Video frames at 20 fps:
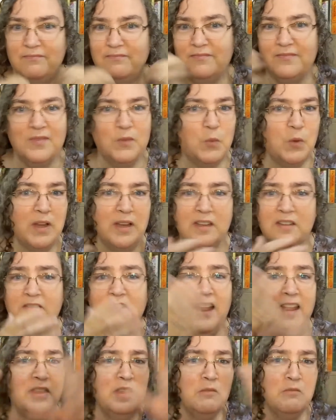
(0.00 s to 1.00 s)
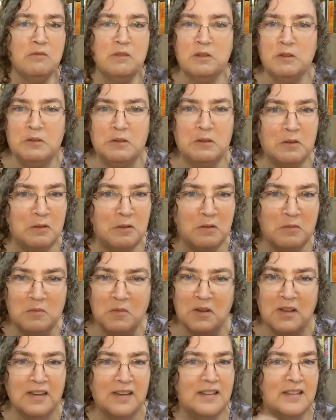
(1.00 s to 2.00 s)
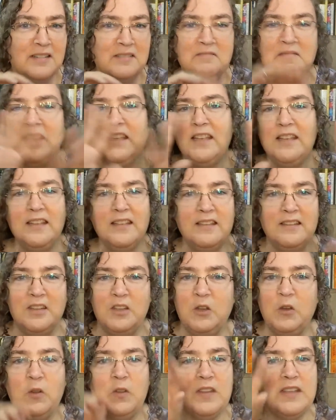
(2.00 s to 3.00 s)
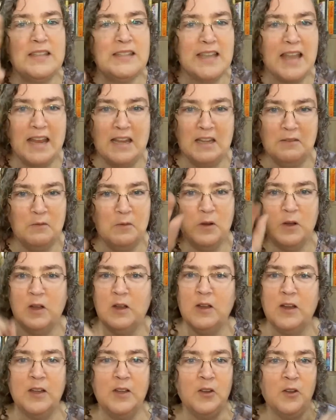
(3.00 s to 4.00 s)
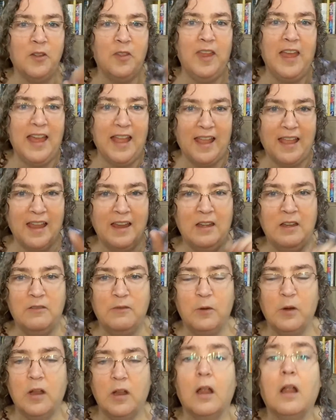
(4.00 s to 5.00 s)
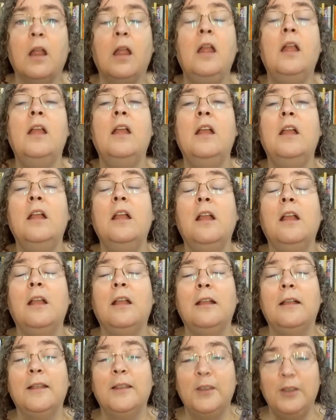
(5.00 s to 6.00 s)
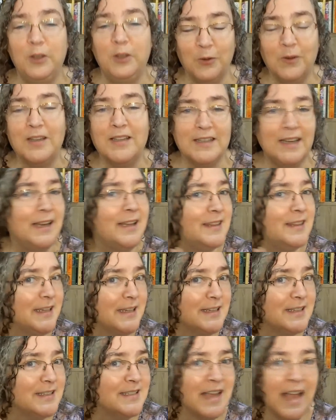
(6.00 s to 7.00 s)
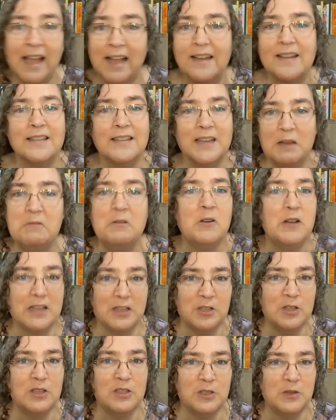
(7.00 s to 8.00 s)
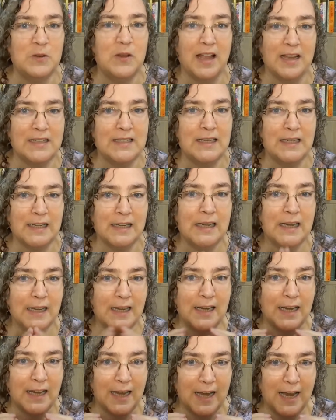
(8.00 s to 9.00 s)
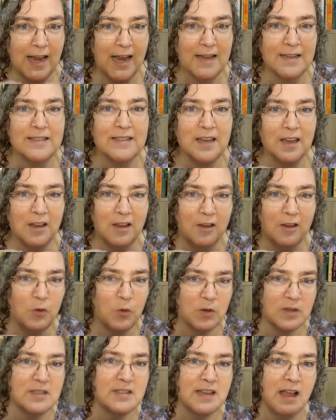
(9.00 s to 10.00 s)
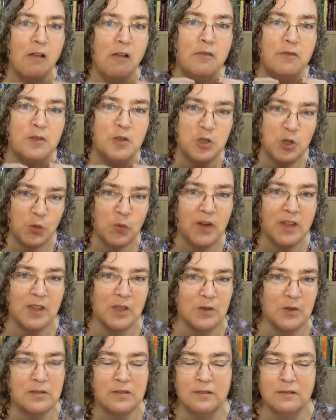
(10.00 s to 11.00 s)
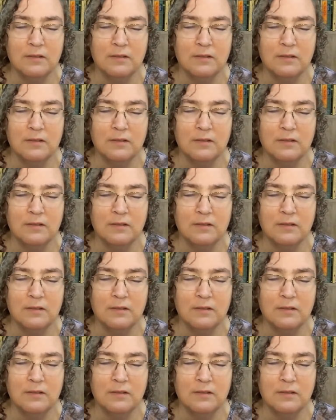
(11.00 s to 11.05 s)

We're going to divide the room. You're this kind of worker and you're that kind of worker. You can take the exact same questions you had to ask yourself during those